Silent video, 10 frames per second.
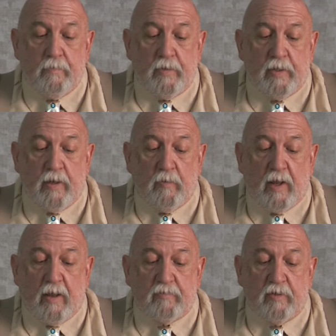They will
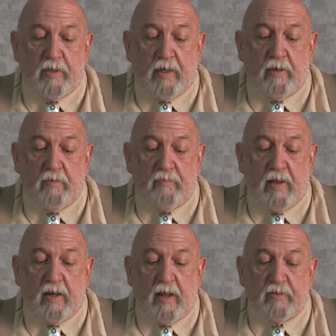have to take care of
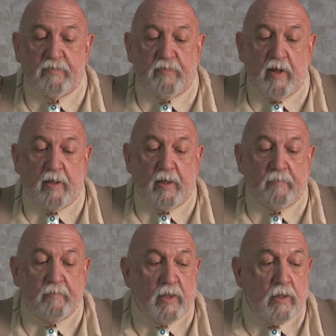that last filing.
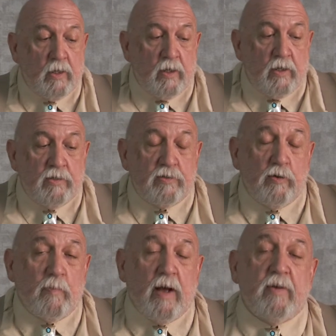
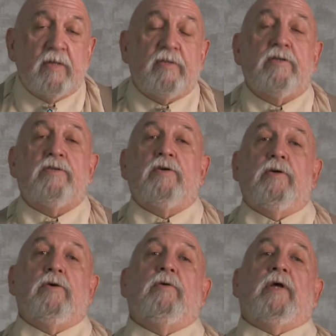So my message to
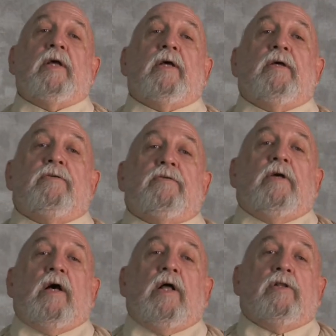you is
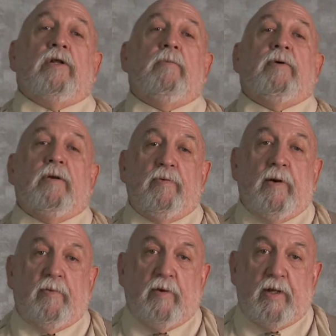a little bit of
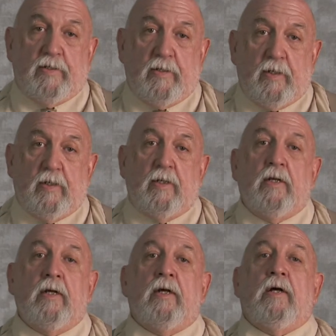preparation,
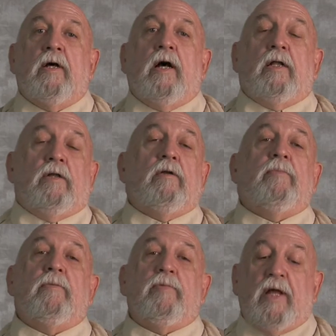a little
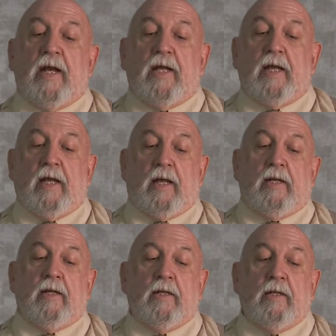bit of planning ahead,